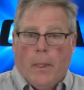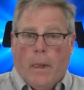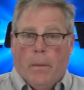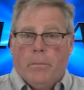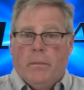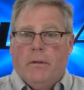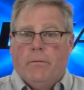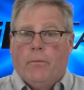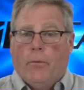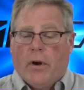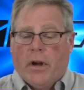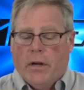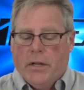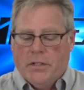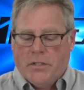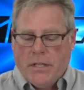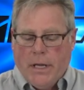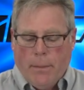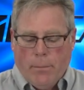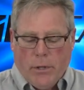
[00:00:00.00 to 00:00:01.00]
before I
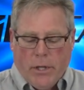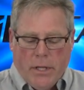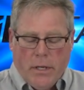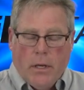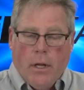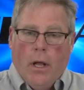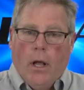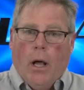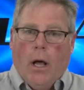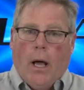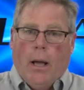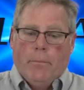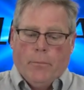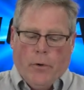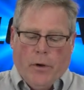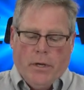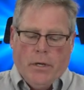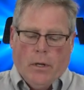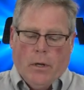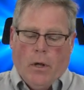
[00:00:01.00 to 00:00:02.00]
assemble it, I'm
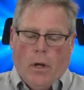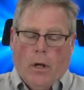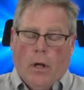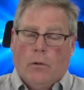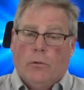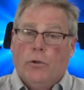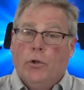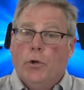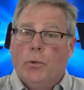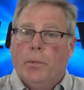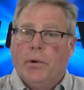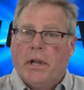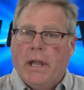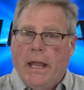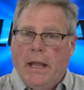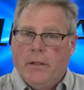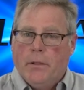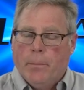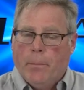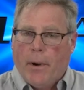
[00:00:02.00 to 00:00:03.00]
going to
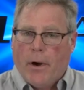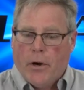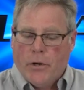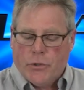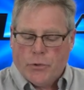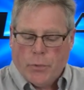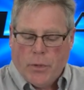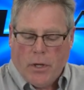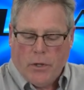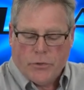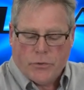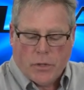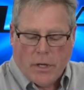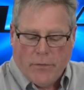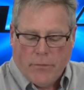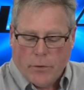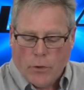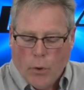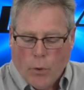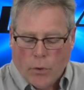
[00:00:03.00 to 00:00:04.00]
lubricate the parts well, so I
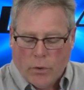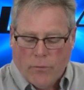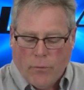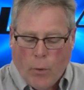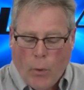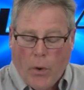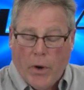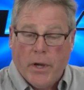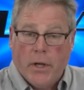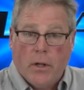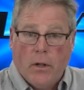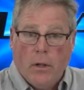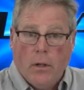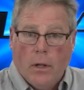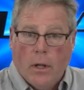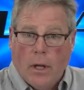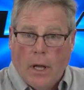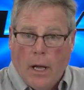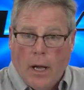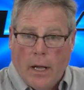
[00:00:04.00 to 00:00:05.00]
have a coat of
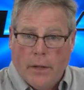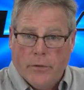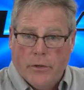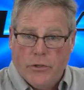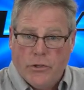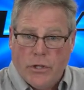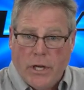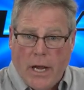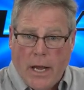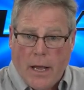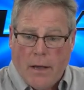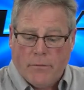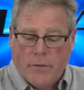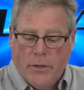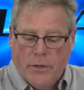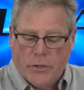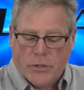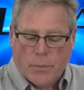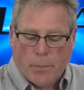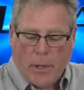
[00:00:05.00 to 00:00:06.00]
oil on the shaft
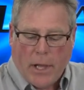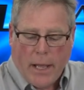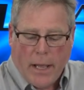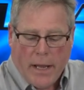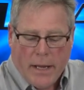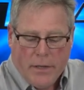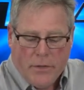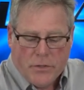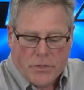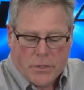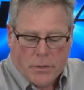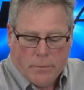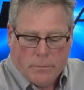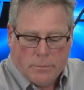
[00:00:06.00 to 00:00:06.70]
and the splines.